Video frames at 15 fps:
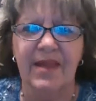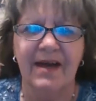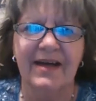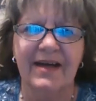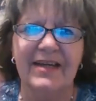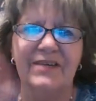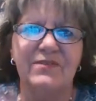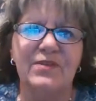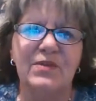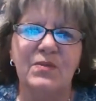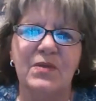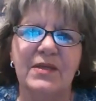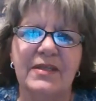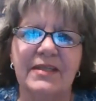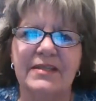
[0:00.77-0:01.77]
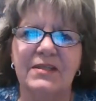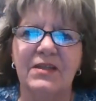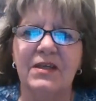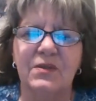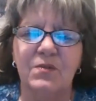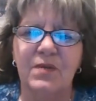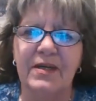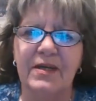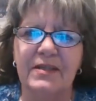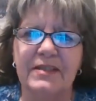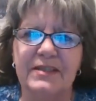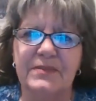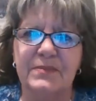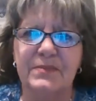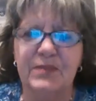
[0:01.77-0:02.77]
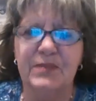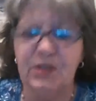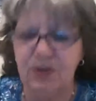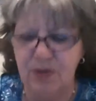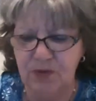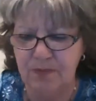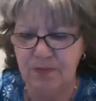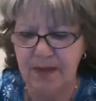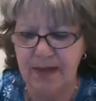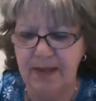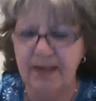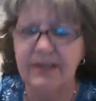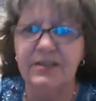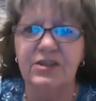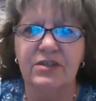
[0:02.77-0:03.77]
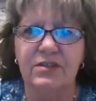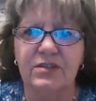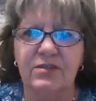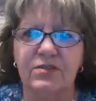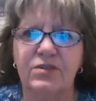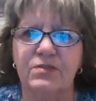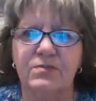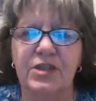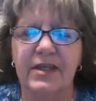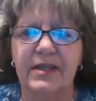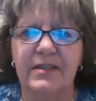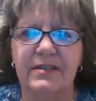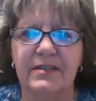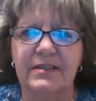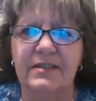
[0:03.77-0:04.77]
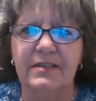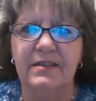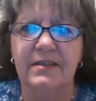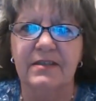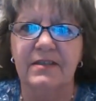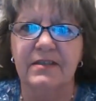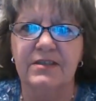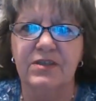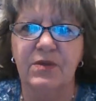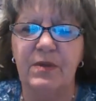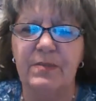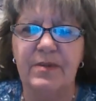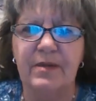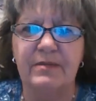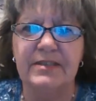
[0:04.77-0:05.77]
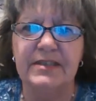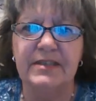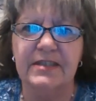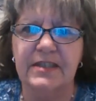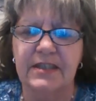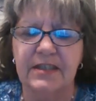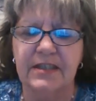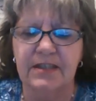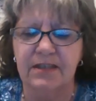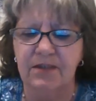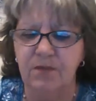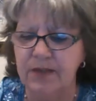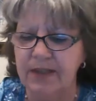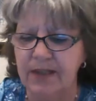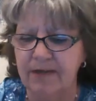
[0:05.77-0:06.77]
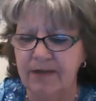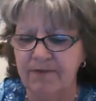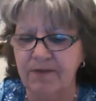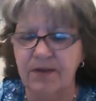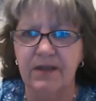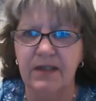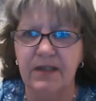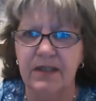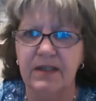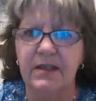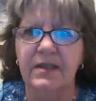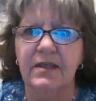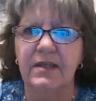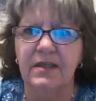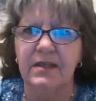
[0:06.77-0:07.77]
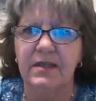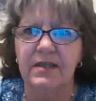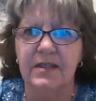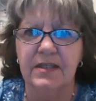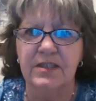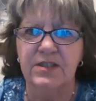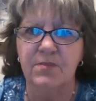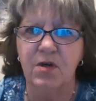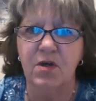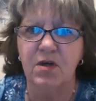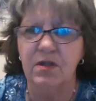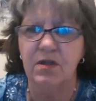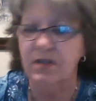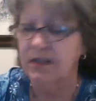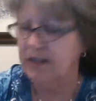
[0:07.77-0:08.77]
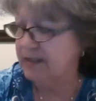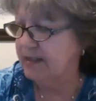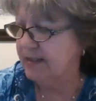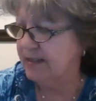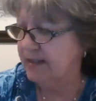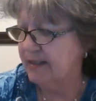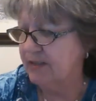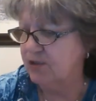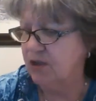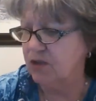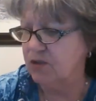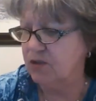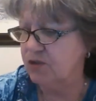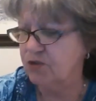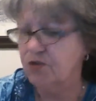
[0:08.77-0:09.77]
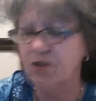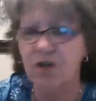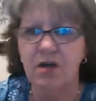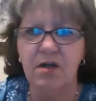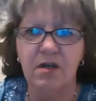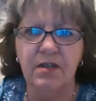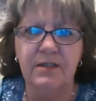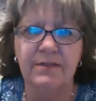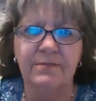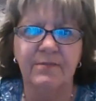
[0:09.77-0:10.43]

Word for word: Hi everyone, welcome to my YouTube channel. It's GrayPower 60 here with a very small dollar store haul.